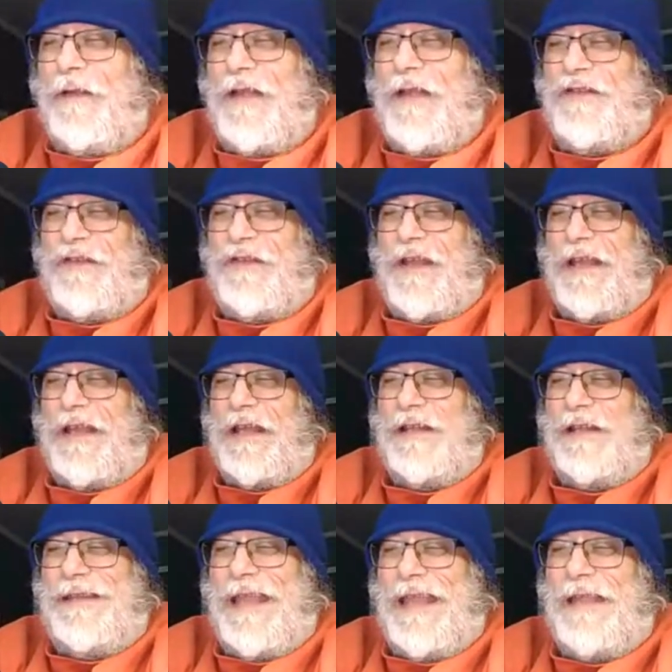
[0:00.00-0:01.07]
I just got to get
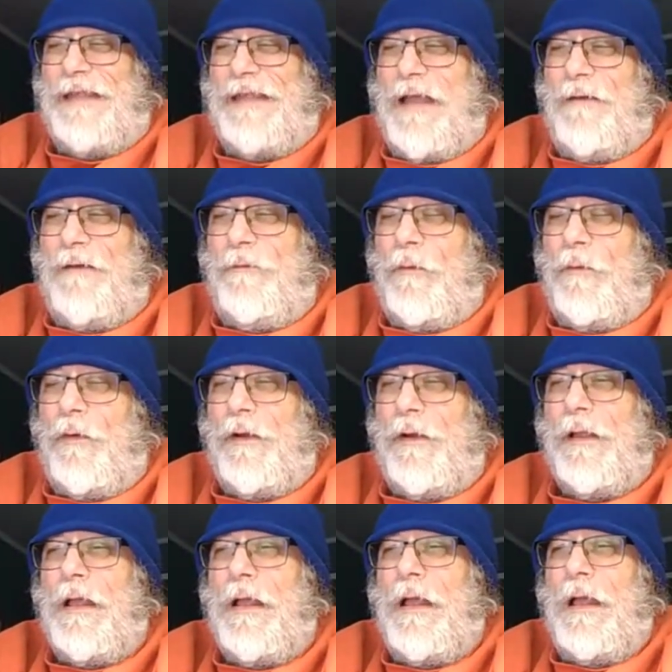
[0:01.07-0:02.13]
a date down for it.
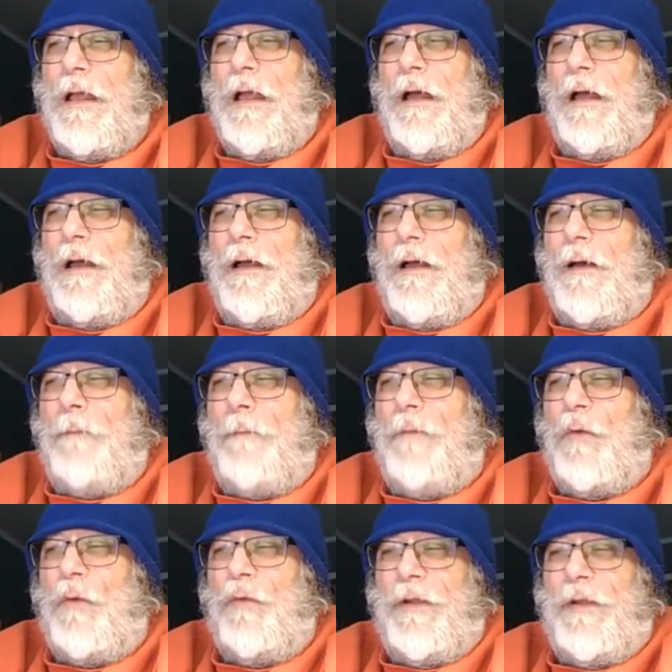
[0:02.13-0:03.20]
Uh,
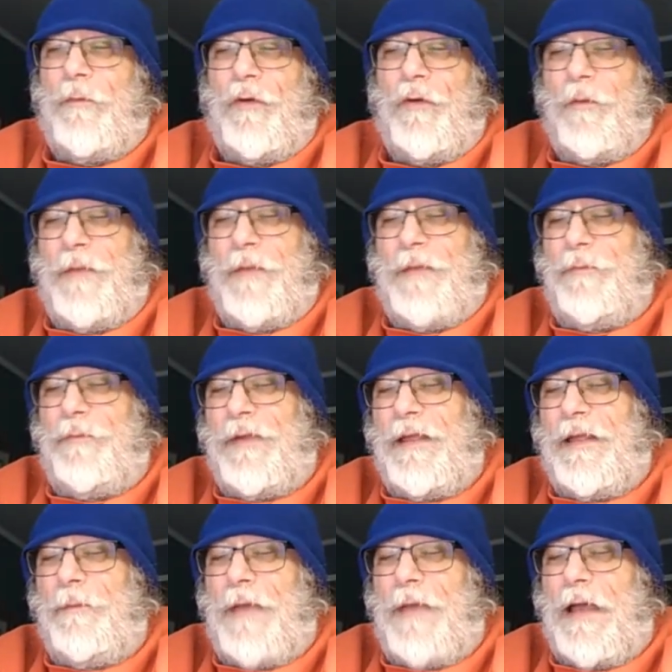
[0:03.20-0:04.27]
but we will be
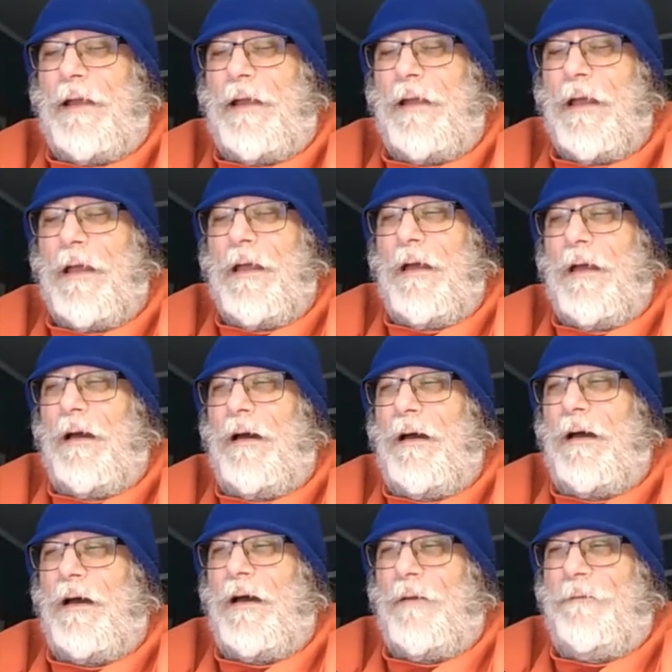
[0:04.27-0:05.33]
bringing back
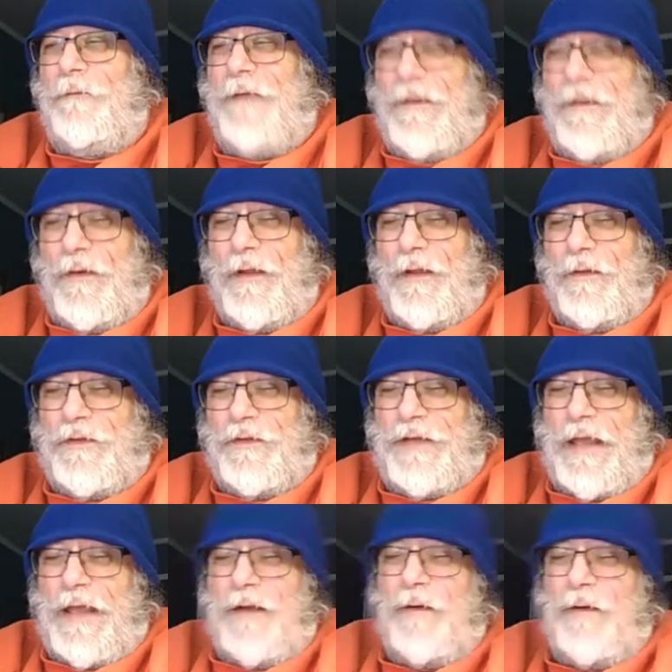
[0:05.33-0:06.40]
uh, a favorite of the
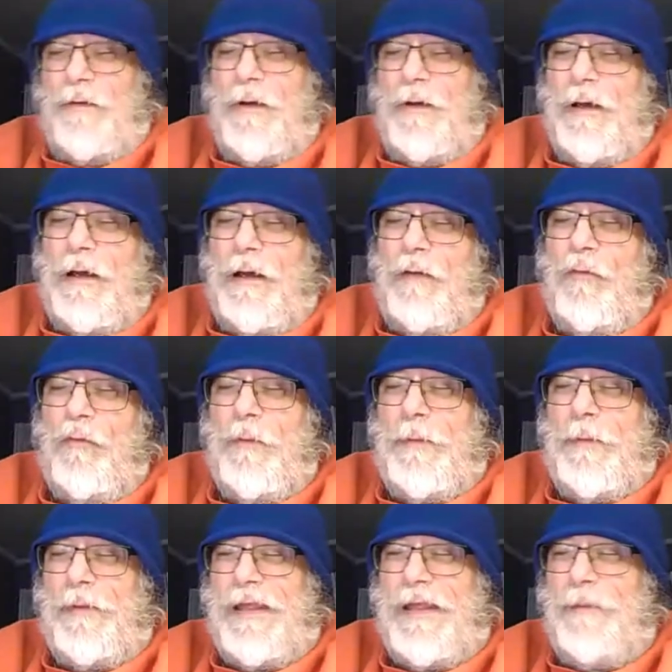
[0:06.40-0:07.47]
channel. Uh, we'll be
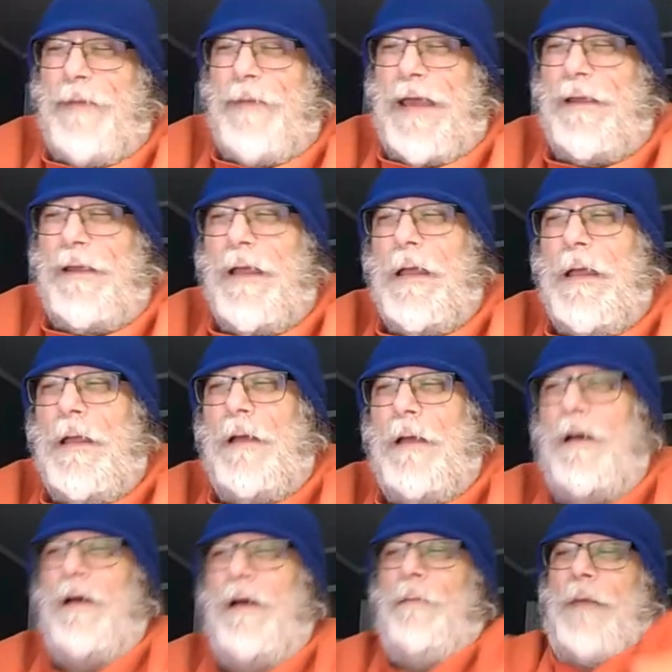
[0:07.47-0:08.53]
bringing back
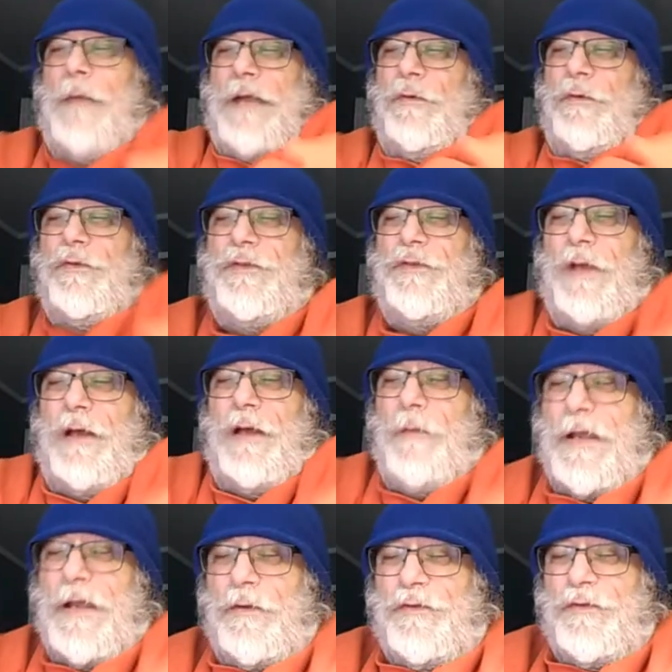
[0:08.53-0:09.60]
uh, Michael uh,
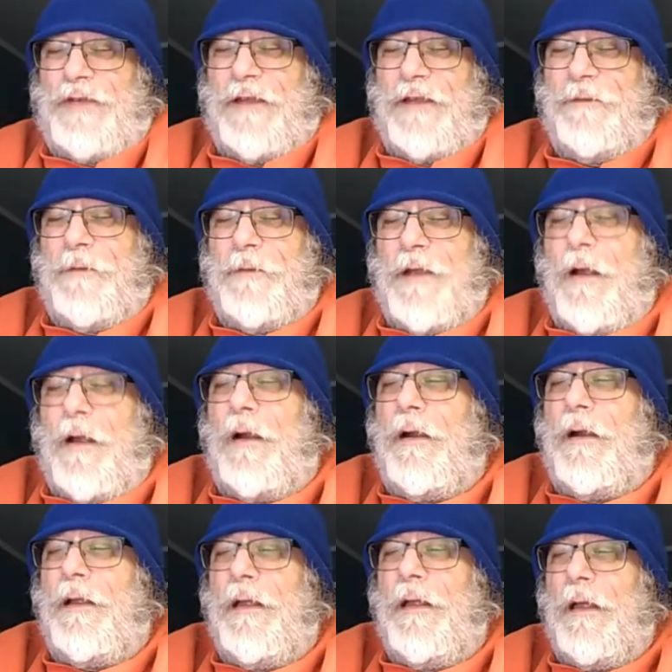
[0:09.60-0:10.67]
Michael James Bernard,